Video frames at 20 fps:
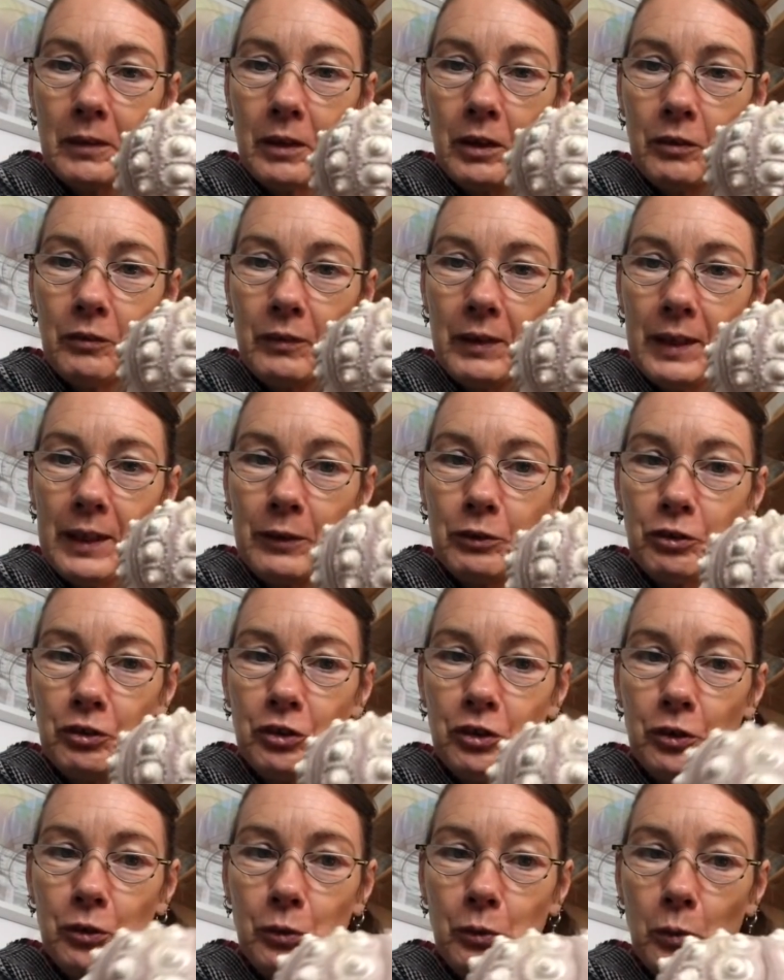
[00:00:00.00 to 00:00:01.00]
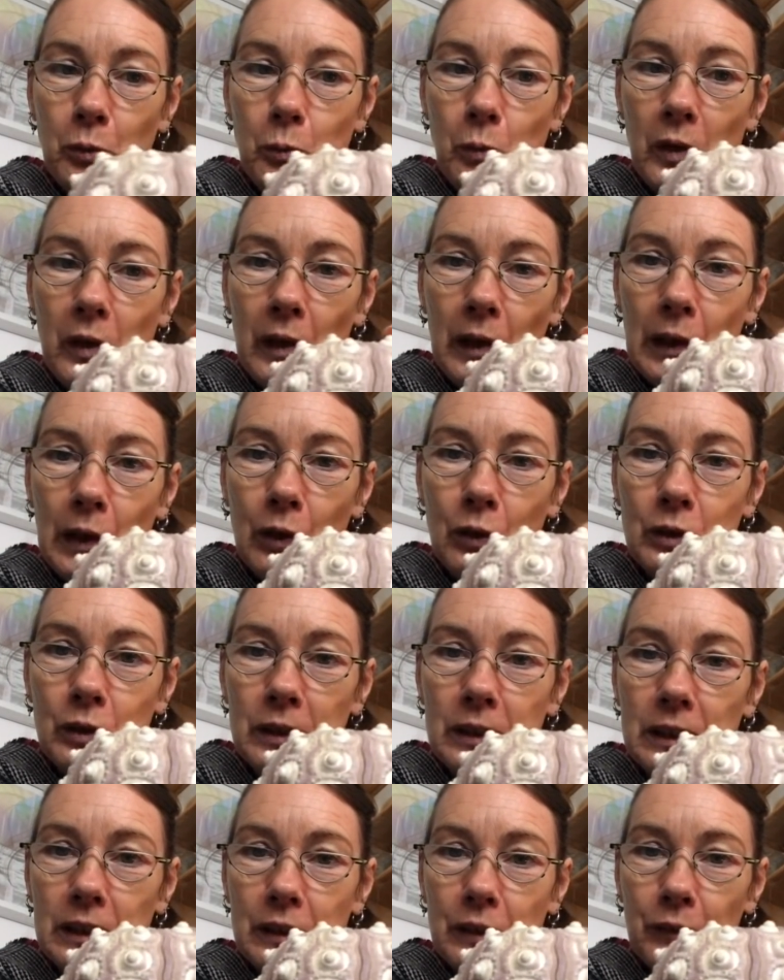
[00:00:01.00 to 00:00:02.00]
around you with
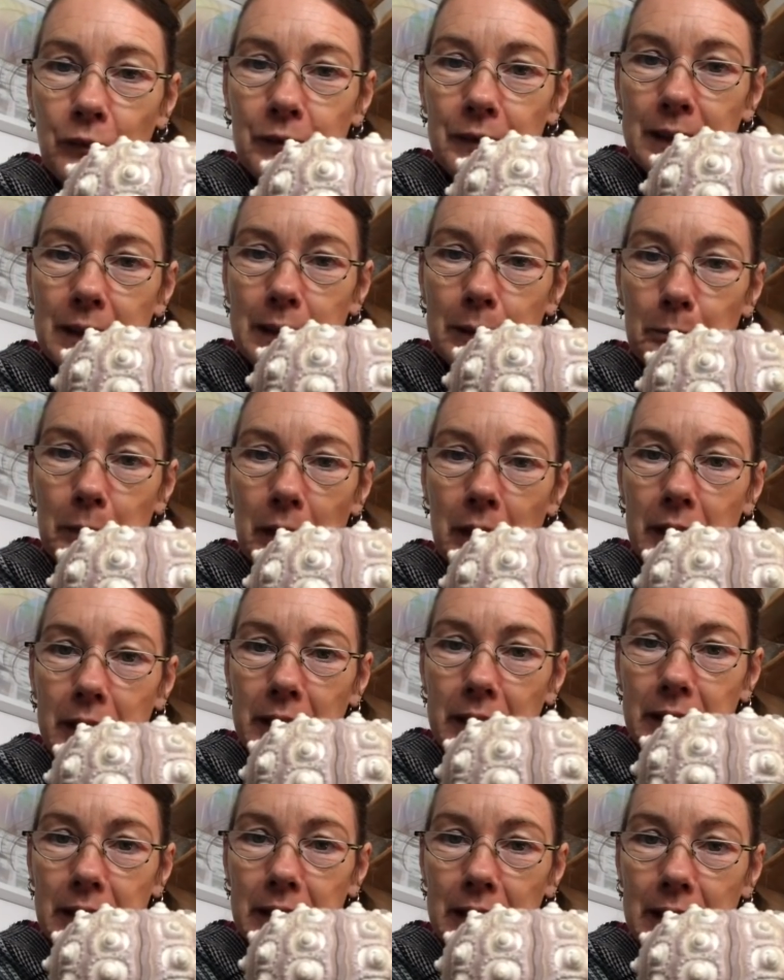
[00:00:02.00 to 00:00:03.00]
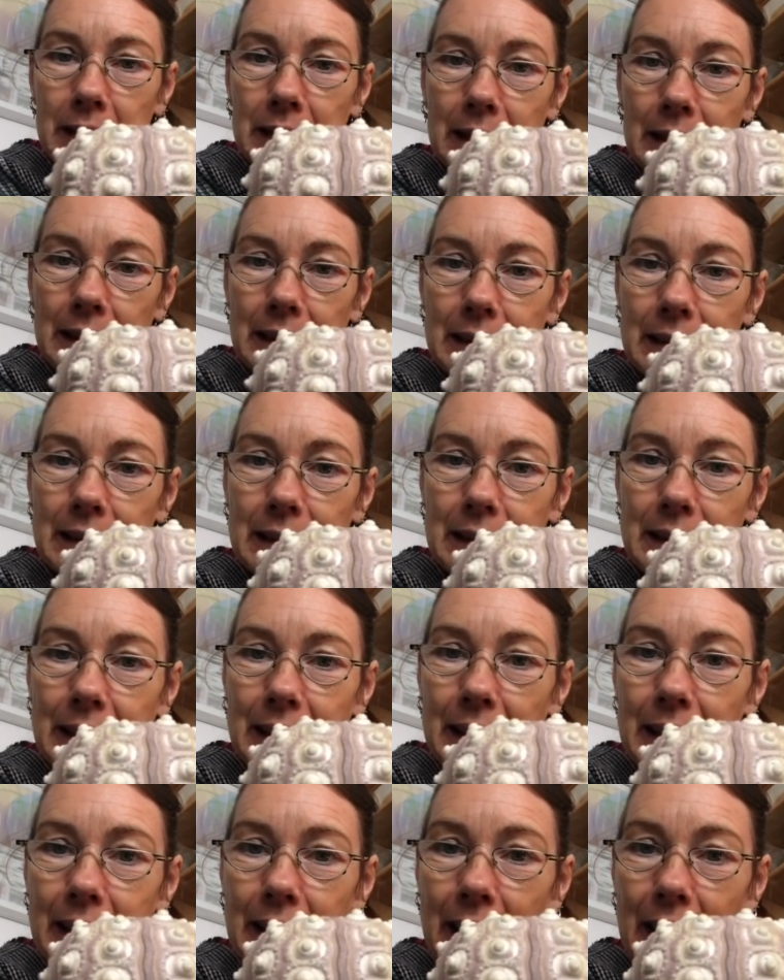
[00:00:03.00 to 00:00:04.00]
lots of spines
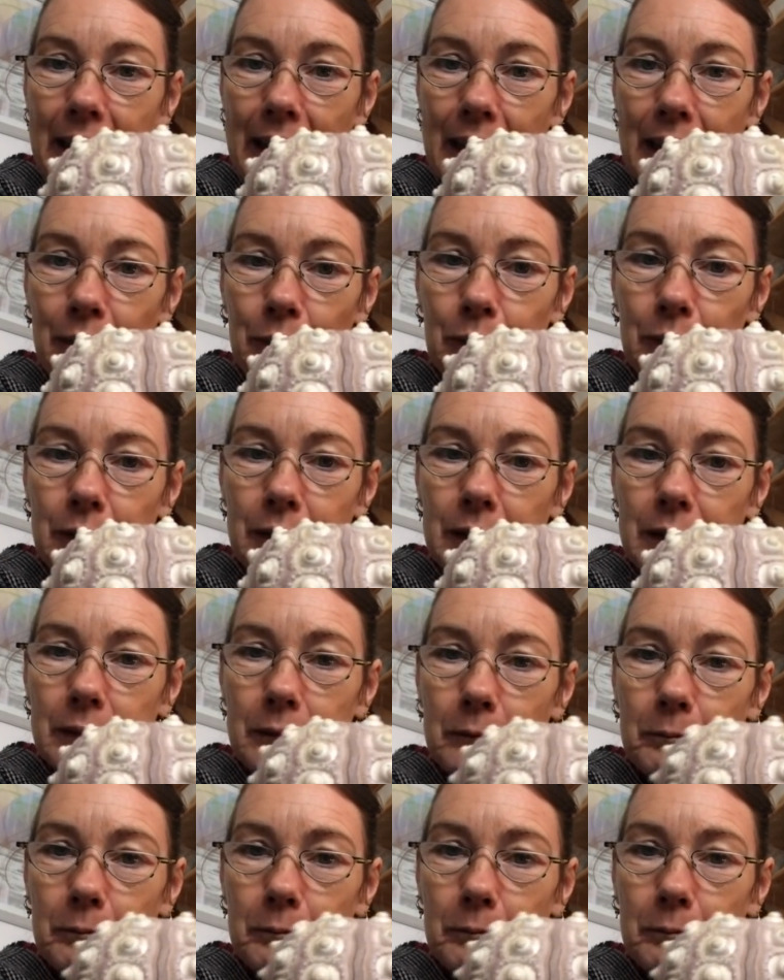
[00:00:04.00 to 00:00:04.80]
sticking out,